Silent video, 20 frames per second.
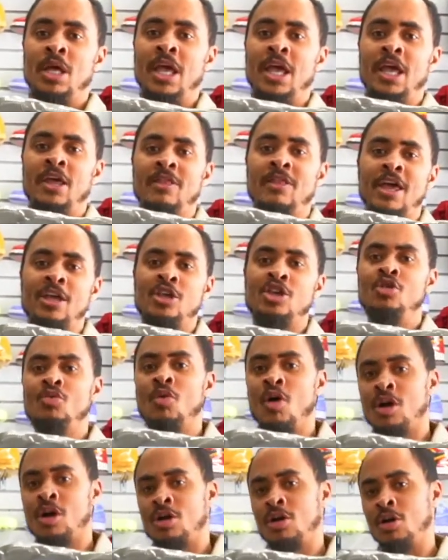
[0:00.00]
and that
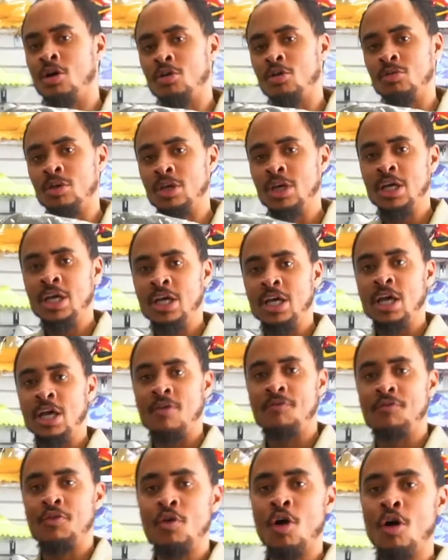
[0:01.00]
QR code.
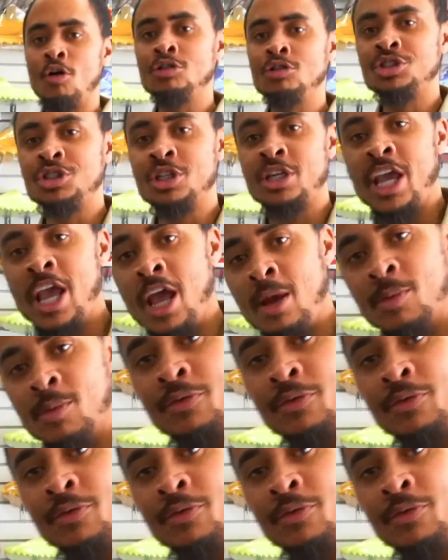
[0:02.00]
If you hold your camera